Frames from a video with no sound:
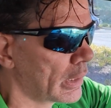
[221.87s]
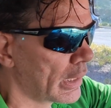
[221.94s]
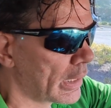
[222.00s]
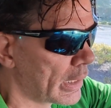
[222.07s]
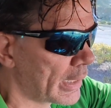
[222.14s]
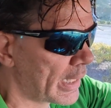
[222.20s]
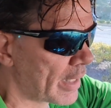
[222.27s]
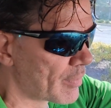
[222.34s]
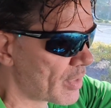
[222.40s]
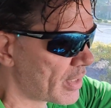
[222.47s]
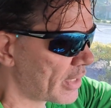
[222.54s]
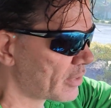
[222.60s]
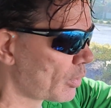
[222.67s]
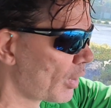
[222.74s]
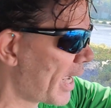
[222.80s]
and
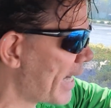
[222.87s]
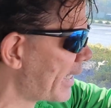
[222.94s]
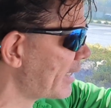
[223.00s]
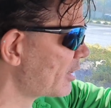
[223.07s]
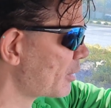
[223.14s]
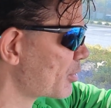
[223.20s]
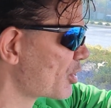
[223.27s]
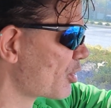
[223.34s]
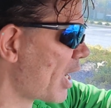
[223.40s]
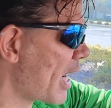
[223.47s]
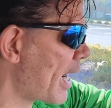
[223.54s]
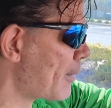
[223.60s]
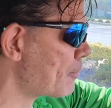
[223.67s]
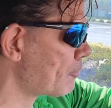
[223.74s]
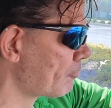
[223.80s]
everything. So like and
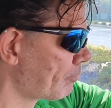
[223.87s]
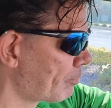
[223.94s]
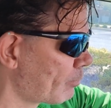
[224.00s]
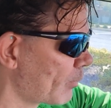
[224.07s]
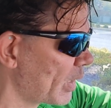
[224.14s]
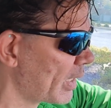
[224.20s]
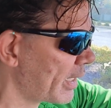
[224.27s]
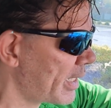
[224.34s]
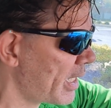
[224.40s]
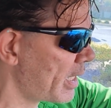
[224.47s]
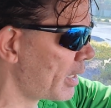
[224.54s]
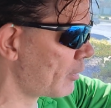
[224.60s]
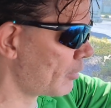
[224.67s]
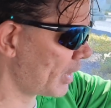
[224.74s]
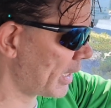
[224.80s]
subscribe.
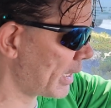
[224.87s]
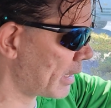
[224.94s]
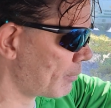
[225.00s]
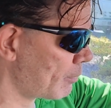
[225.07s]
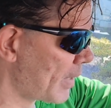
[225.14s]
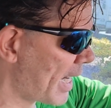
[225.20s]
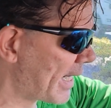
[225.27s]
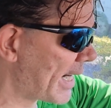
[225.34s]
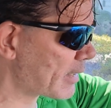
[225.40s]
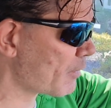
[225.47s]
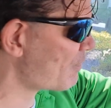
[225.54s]
Again, I got